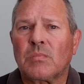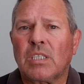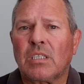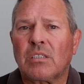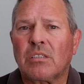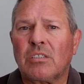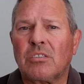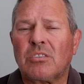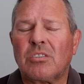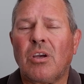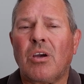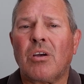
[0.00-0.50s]

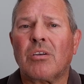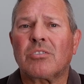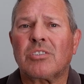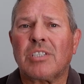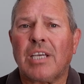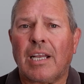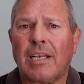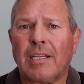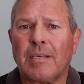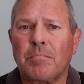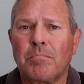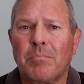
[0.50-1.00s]
they're sort of
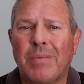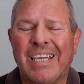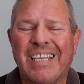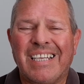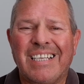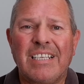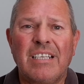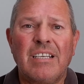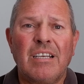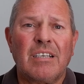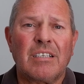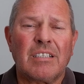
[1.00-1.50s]
telling
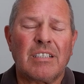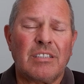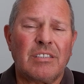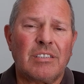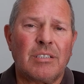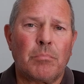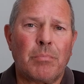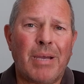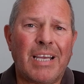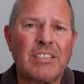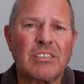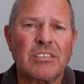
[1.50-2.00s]
me in the
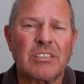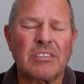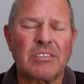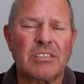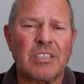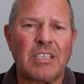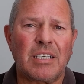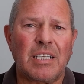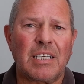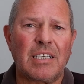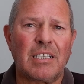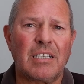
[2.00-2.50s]

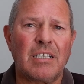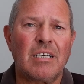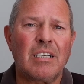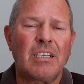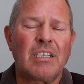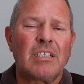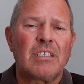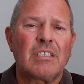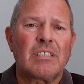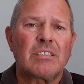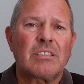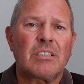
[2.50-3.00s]
messaging here
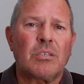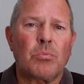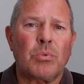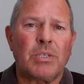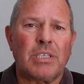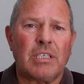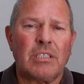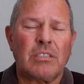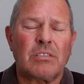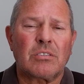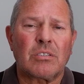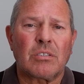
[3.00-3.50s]
that we
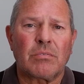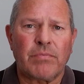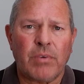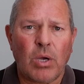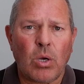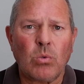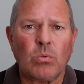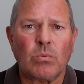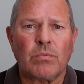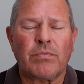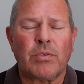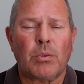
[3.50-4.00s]
need to
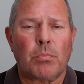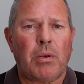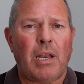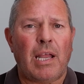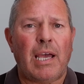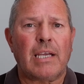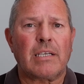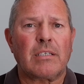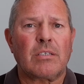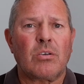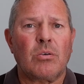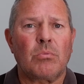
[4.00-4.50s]
vote for
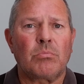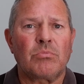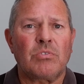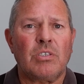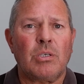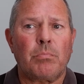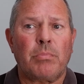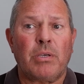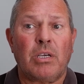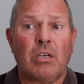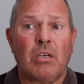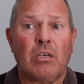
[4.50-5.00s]
Plaid
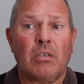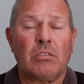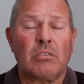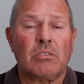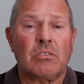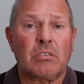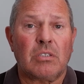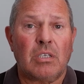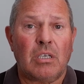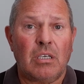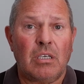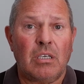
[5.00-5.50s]
Cymru
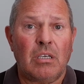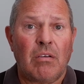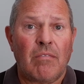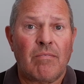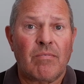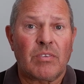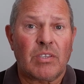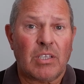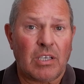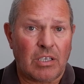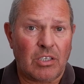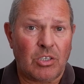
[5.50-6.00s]
because they're
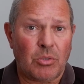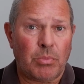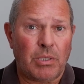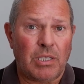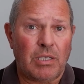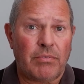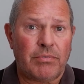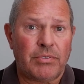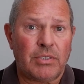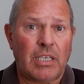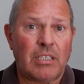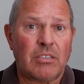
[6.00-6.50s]
going to be a
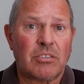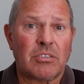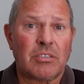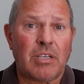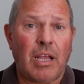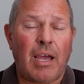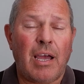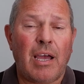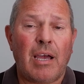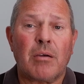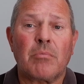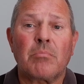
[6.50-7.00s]
fresh
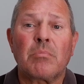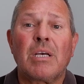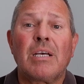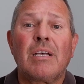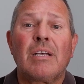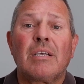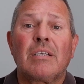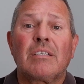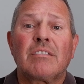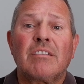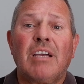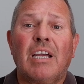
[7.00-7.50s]
start.
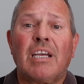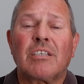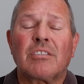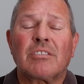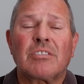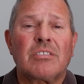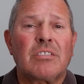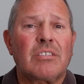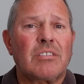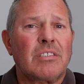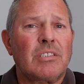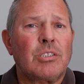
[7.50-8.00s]
Right,
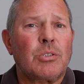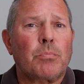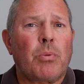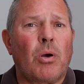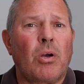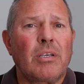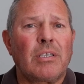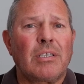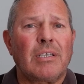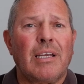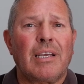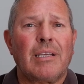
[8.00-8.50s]
so at this
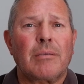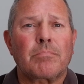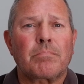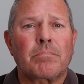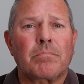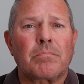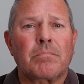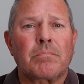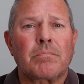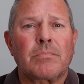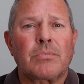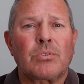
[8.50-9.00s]
point,
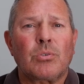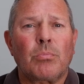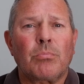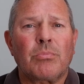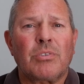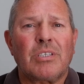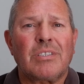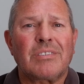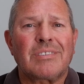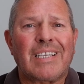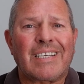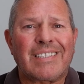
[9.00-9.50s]
some
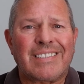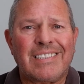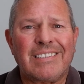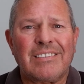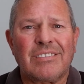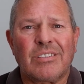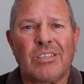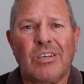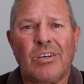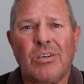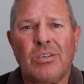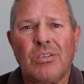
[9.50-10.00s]
things I
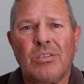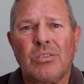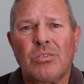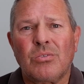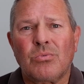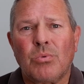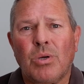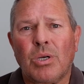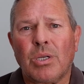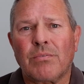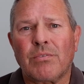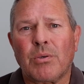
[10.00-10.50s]
didn't know,
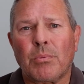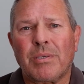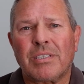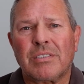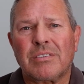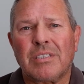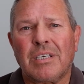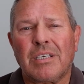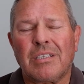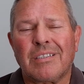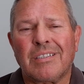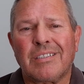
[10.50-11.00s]
one of them I
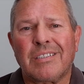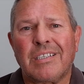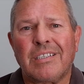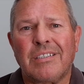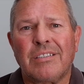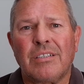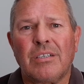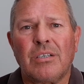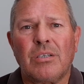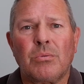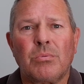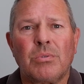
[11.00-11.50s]
certainly
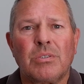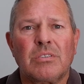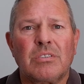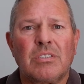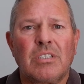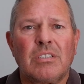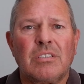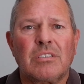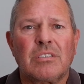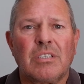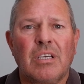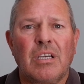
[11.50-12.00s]
didn't know, was
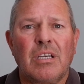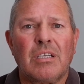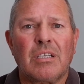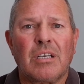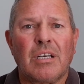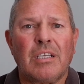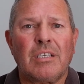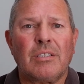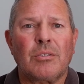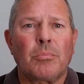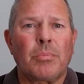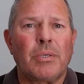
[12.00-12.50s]
this
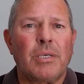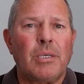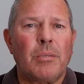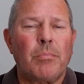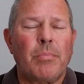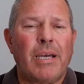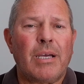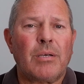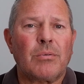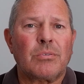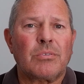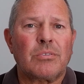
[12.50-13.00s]
little bit
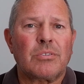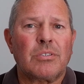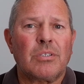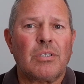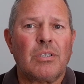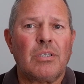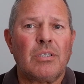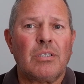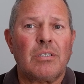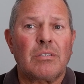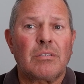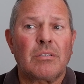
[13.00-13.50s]
about,
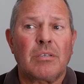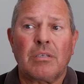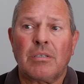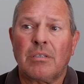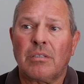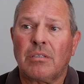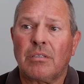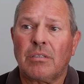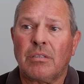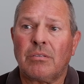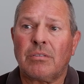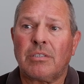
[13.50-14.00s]

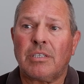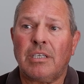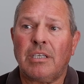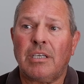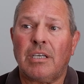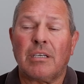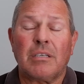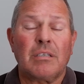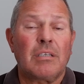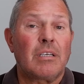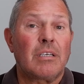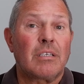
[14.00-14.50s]
look
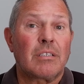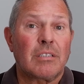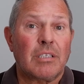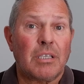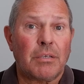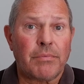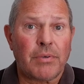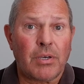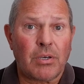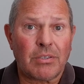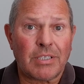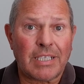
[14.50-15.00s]
here,
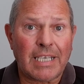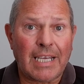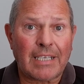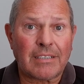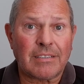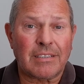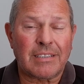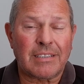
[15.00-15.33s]
they've already had a